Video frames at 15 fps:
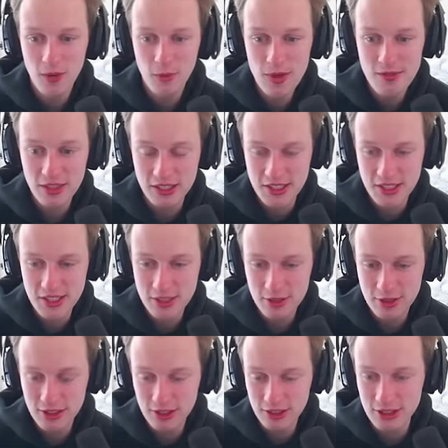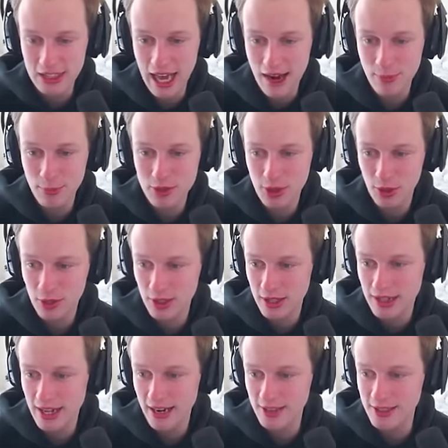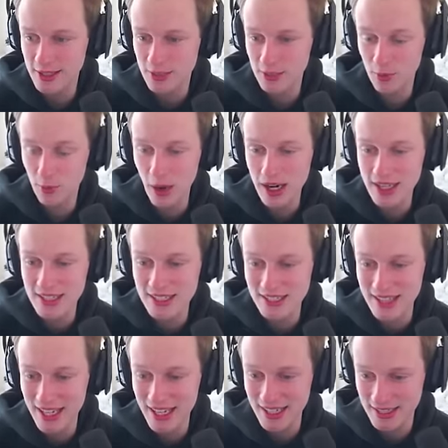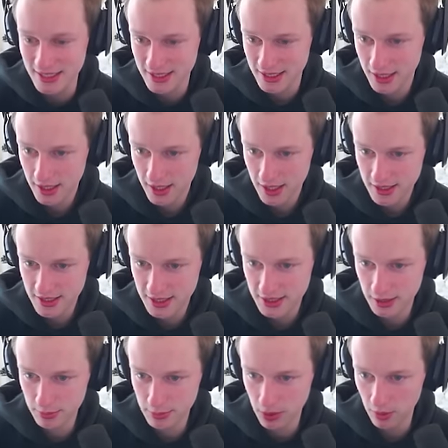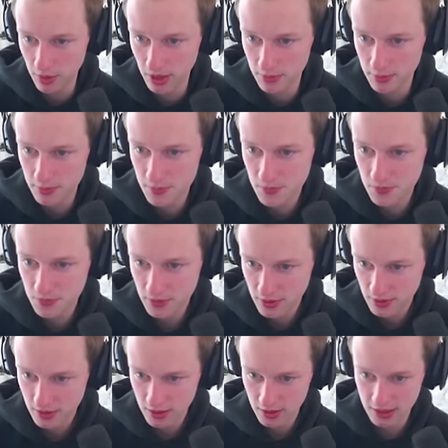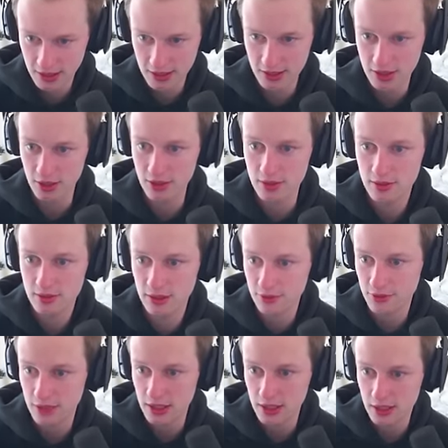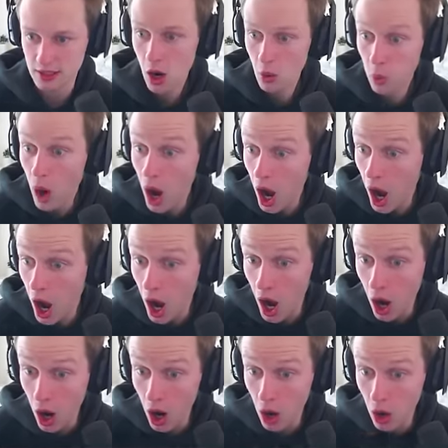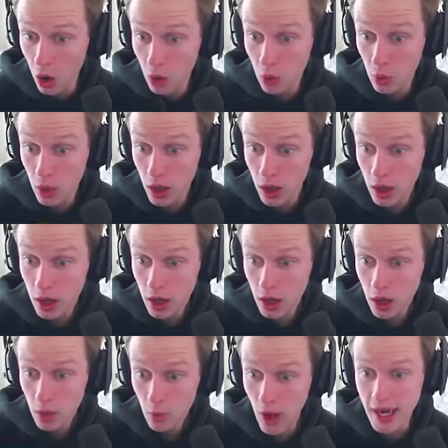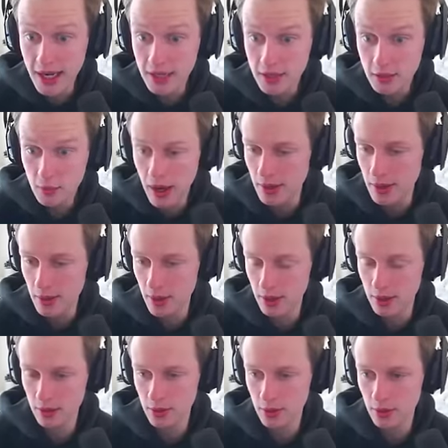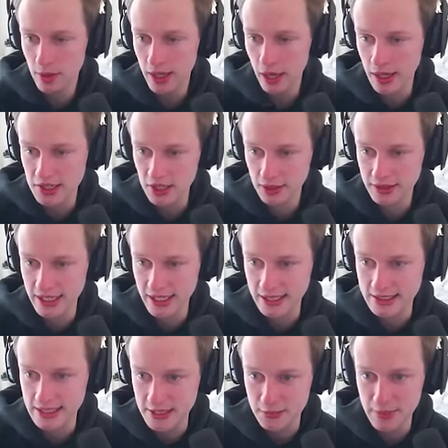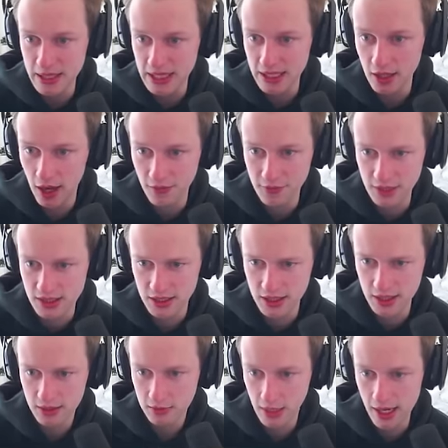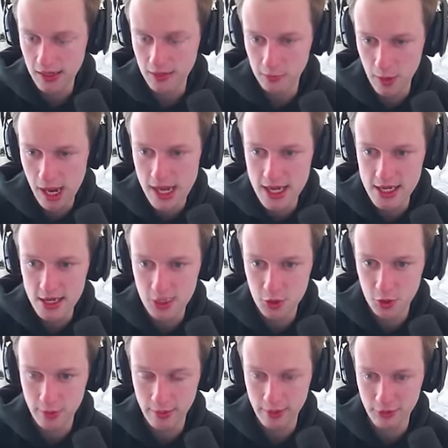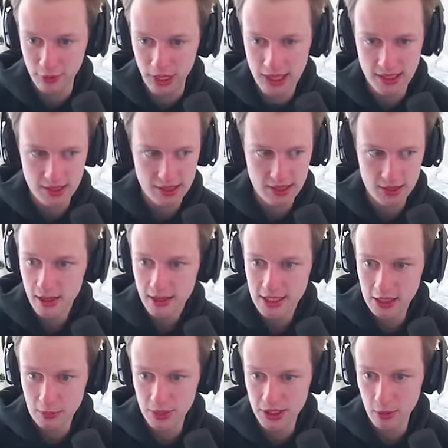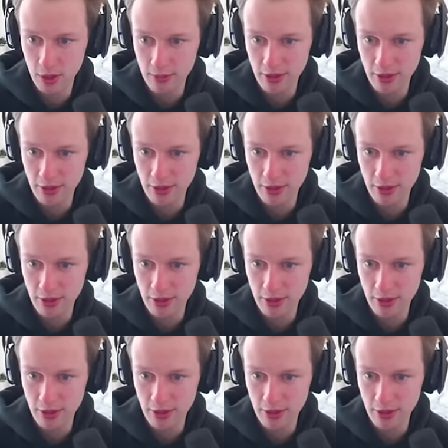We have like a secret little laboratory down here. What is this? Is this gonna blow up? Okay, good. Definitely not. Whoa! Wait, wait, wait, wait, wait, wait, wait. Okay, so Linux, that's me, obviously, right? Rage, just one of my friends. Kipley, one of my